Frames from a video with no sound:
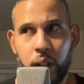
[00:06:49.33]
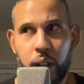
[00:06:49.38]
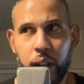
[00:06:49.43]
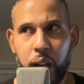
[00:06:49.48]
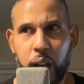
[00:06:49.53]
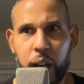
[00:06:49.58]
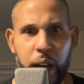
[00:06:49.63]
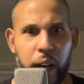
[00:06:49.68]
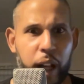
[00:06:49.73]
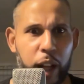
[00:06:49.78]

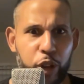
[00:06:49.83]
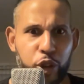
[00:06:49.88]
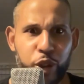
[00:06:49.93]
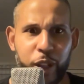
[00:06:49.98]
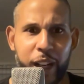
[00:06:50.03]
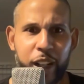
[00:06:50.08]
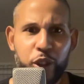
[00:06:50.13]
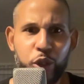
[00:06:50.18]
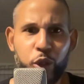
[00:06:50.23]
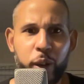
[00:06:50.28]
I'll try
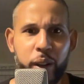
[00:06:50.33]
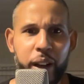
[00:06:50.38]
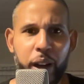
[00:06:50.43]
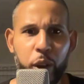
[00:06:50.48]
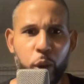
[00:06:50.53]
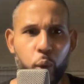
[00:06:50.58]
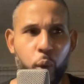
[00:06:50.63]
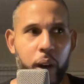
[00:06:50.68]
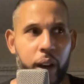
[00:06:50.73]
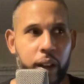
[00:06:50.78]
to do another
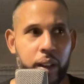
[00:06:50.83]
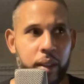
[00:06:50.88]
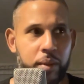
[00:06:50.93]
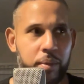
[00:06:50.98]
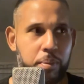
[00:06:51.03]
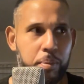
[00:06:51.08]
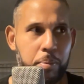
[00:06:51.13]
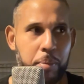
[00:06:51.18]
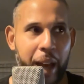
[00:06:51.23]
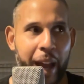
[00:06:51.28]
one
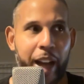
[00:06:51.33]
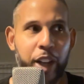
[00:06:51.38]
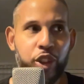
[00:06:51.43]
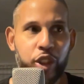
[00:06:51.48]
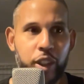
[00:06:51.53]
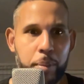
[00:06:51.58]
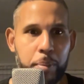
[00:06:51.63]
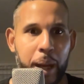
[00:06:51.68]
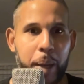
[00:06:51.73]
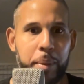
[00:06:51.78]

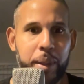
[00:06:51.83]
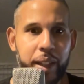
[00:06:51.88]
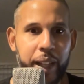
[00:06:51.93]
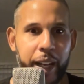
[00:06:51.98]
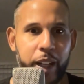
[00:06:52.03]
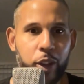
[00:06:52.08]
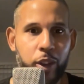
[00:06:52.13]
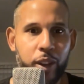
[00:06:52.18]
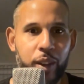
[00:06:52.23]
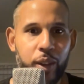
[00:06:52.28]
actually maybe
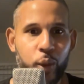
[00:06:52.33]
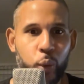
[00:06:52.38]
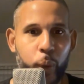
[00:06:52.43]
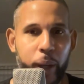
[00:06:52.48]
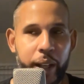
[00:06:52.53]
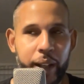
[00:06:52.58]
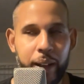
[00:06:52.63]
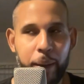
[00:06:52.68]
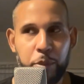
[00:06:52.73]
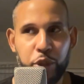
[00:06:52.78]
later this
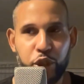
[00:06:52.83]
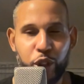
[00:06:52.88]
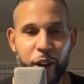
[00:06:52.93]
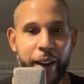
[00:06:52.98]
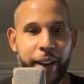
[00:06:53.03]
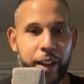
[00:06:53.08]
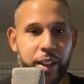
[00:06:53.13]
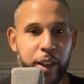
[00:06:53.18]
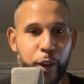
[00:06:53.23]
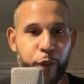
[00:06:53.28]
week. I'm
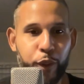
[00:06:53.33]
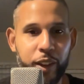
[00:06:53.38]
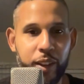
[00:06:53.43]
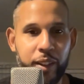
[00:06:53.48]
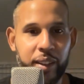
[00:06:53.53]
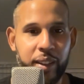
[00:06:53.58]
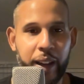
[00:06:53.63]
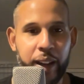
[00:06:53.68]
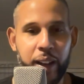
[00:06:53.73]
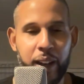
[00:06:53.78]
trying a different
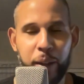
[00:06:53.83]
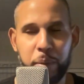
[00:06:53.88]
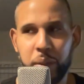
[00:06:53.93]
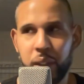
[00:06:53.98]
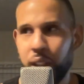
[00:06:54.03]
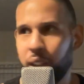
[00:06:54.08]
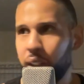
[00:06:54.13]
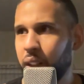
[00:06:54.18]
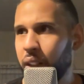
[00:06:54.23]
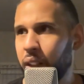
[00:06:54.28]
setup.
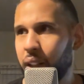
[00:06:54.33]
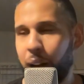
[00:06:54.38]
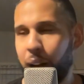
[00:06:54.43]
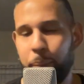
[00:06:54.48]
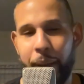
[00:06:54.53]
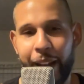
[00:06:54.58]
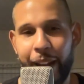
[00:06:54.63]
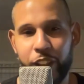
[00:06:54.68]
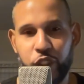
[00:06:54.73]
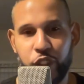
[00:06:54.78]
I'm
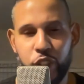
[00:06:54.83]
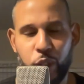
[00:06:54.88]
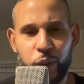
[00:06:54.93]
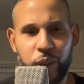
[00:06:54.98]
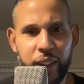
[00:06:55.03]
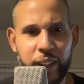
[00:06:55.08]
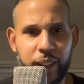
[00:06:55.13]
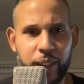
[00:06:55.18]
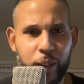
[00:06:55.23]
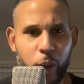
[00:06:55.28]
actually
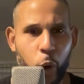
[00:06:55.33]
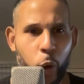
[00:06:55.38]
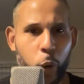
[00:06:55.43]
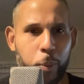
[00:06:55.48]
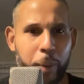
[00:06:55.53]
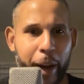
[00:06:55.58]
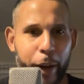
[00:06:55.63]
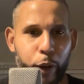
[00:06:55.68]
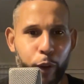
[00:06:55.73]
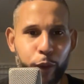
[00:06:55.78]
using this old
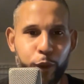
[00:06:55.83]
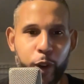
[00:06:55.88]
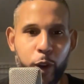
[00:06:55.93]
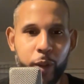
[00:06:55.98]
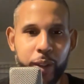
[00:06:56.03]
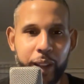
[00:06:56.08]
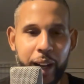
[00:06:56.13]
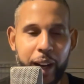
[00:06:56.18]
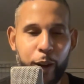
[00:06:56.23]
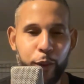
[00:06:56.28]
microphone
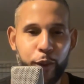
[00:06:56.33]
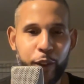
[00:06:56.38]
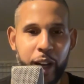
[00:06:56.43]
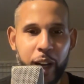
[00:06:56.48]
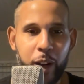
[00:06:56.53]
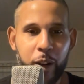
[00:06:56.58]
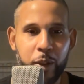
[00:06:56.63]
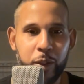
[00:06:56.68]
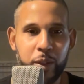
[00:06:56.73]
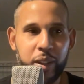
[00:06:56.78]
that I
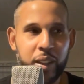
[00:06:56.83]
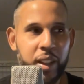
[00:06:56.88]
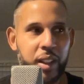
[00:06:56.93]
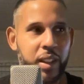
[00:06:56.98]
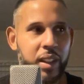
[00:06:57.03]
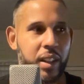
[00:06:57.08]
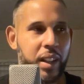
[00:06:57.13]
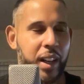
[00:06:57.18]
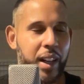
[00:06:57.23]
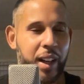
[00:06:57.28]
found
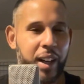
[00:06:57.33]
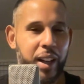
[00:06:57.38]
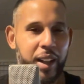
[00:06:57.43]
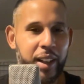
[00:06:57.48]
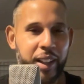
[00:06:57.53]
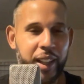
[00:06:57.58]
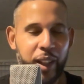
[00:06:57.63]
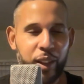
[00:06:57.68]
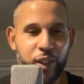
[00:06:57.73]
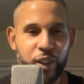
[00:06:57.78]

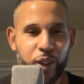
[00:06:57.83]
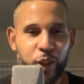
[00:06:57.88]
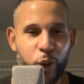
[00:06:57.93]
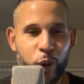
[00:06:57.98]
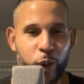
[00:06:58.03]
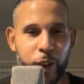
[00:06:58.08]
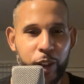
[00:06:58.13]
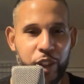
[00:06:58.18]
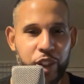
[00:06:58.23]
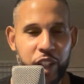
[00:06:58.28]
in
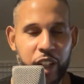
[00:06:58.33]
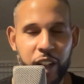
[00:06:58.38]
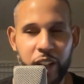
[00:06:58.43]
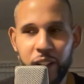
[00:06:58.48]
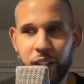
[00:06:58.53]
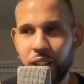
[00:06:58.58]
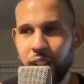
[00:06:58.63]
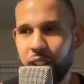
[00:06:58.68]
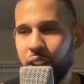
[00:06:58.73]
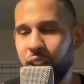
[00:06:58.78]
storage
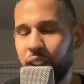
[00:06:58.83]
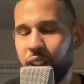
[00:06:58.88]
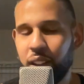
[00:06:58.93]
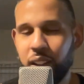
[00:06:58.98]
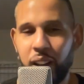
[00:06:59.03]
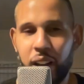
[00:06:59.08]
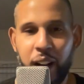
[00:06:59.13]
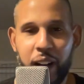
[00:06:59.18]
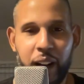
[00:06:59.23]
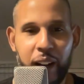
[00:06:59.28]
here.
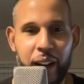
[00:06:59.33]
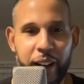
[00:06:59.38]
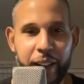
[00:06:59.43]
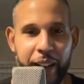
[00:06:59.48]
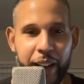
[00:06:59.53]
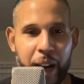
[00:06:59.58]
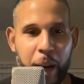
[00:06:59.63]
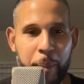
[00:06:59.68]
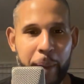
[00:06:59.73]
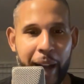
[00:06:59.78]

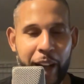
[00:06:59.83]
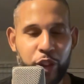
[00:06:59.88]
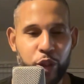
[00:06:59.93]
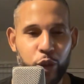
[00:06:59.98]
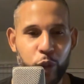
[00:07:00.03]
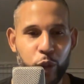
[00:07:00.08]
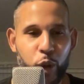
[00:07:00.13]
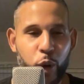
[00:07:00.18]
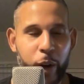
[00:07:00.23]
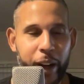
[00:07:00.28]
And I'm actually
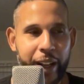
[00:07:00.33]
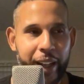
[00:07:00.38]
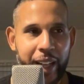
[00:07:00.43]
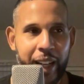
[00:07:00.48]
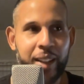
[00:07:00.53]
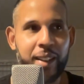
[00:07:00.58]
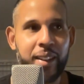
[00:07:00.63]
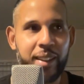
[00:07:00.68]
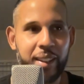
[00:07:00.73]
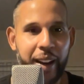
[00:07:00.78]
recording
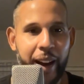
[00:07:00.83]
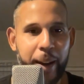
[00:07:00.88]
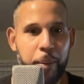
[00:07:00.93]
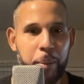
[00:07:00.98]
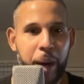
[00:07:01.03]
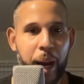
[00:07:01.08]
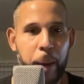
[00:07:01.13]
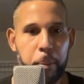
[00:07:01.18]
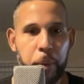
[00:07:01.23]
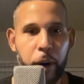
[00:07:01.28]
inside
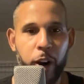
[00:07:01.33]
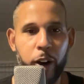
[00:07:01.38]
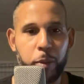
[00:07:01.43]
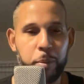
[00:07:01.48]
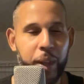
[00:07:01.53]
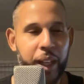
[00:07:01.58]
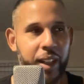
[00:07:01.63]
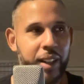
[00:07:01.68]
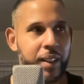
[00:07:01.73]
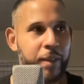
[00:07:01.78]
my
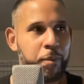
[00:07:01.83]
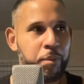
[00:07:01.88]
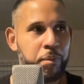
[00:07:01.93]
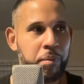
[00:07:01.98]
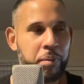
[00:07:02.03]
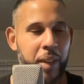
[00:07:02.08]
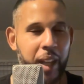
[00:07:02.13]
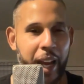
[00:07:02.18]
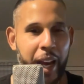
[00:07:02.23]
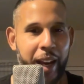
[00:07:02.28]
apartment
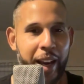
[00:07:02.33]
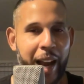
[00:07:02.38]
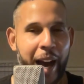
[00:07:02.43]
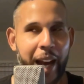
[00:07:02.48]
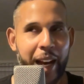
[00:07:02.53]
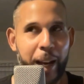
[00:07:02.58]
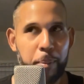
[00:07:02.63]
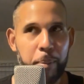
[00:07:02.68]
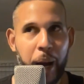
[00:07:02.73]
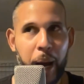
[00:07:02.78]
and not
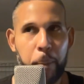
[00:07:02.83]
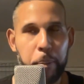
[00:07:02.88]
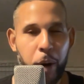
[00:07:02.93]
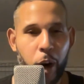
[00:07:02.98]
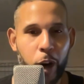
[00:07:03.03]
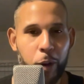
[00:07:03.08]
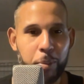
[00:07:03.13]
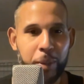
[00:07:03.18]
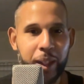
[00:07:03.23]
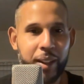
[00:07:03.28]
at my
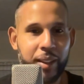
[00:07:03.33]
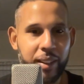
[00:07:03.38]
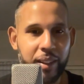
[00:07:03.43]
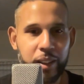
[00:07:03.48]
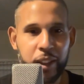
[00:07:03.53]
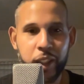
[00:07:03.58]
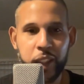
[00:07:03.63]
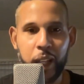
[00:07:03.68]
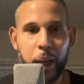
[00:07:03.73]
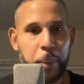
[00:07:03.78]
apartment's
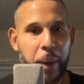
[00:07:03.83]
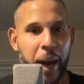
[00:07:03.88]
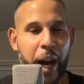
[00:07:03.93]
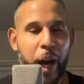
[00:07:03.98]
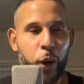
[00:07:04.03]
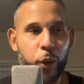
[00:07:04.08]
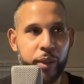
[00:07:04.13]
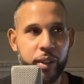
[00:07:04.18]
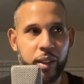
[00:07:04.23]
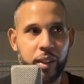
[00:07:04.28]

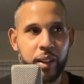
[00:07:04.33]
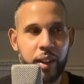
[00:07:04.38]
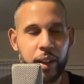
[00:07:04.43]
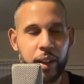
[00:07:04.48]
clubhouse